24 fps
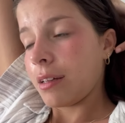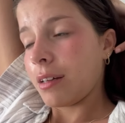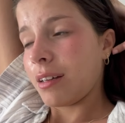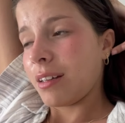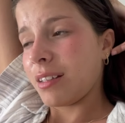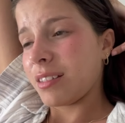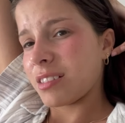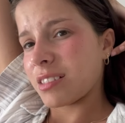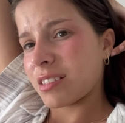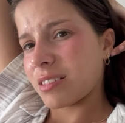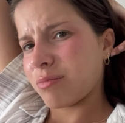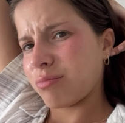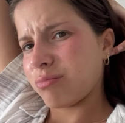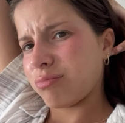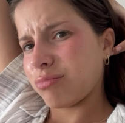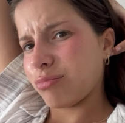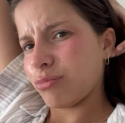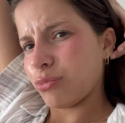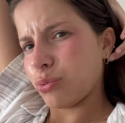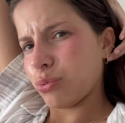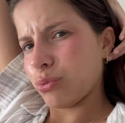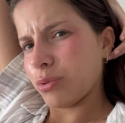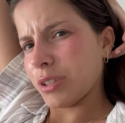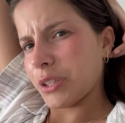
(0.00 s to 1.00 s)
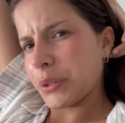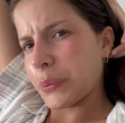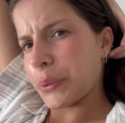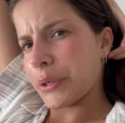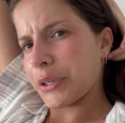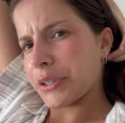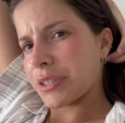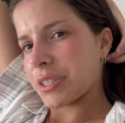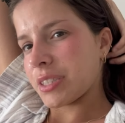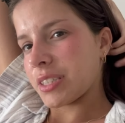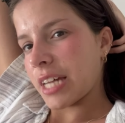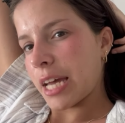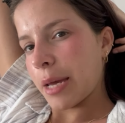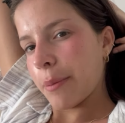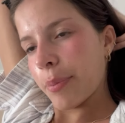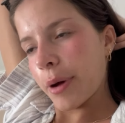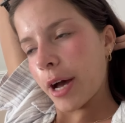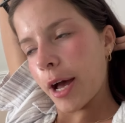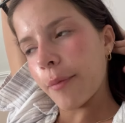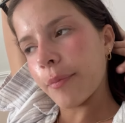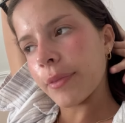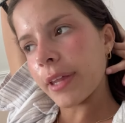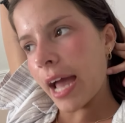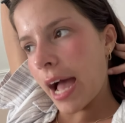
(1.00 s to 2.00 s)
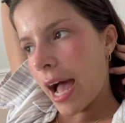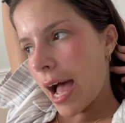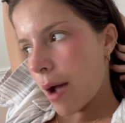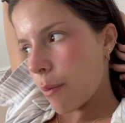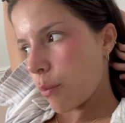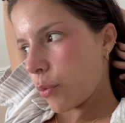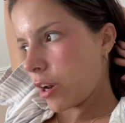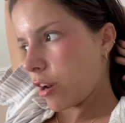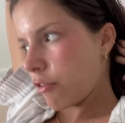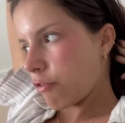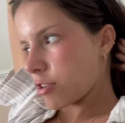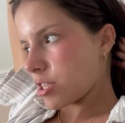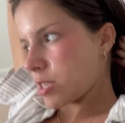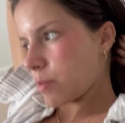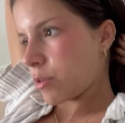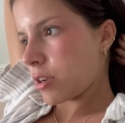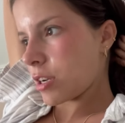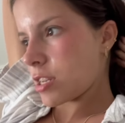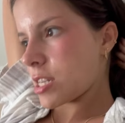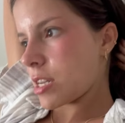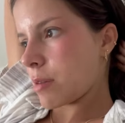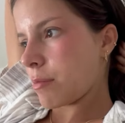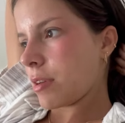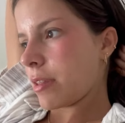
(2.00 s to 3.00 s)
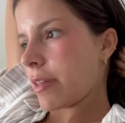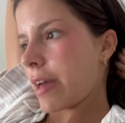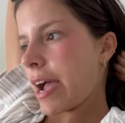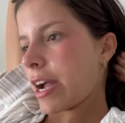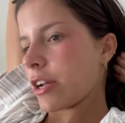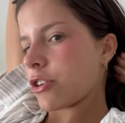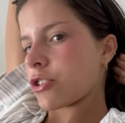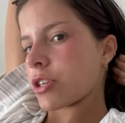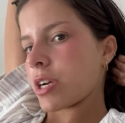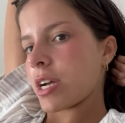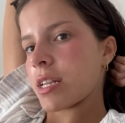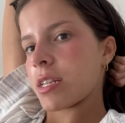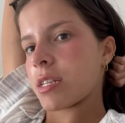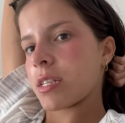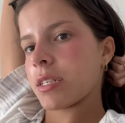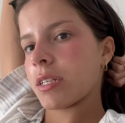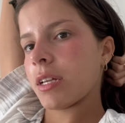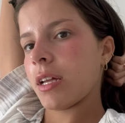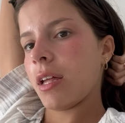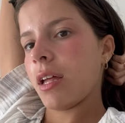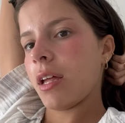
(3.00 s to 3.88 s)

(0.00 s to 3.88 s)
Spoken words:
It's really weird to say, but yeah, I'm waiting for someone to send me the address.